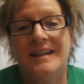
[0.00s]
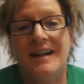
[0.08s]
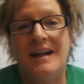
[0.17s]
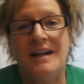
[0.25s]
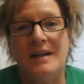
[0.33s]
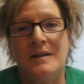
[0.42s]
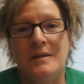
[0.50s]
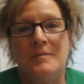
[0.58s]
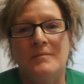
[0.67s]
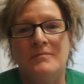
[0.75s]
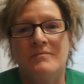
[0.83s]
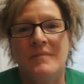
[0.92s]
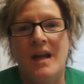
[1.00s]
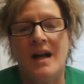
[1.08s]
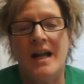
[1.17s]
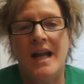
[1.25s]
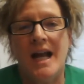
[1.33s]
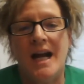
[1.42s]

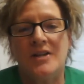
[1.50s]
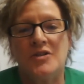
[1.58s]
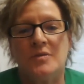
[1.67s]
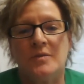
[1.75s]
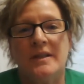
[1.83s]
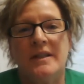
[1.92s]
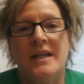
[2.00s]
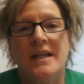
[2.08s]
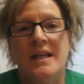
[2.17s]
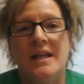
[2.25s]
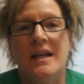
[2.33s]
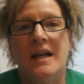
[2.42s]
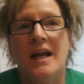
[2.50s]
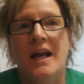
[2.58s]
I actually